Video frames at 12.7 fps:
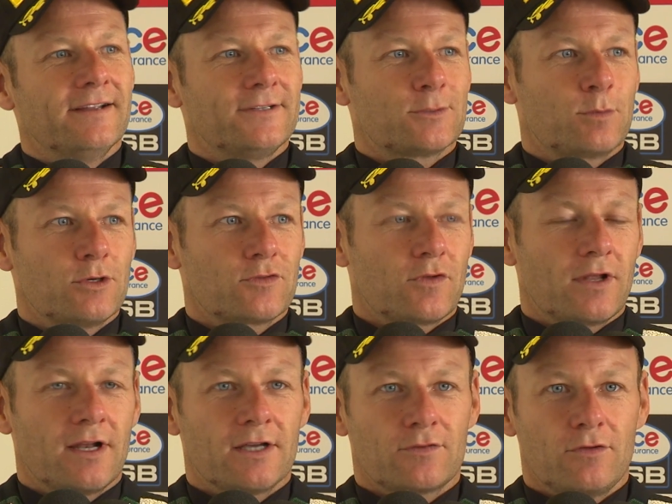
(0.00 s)
just pushed for
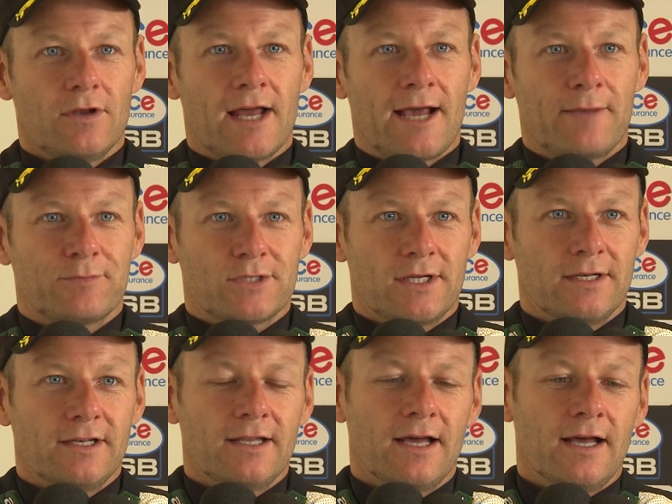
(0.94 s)
the last few laps,
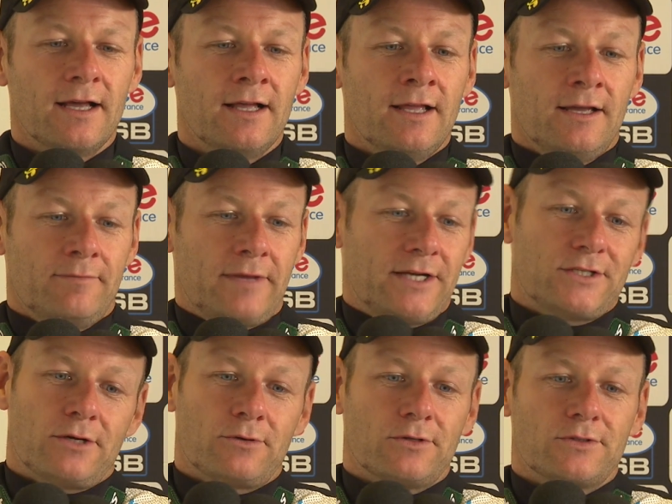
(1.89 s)
and managed
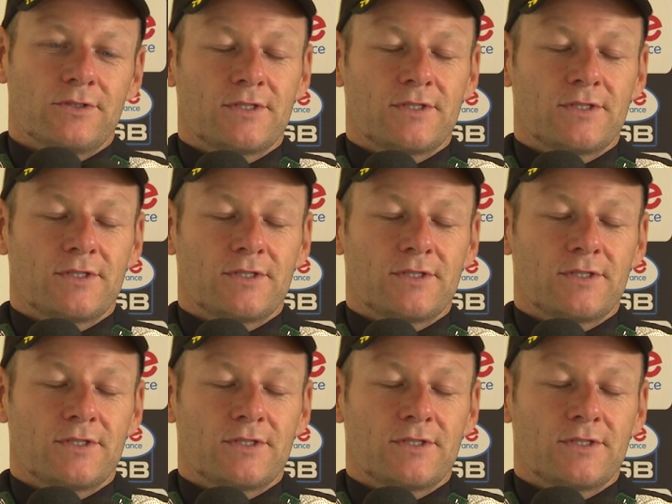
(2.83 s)
to hold on to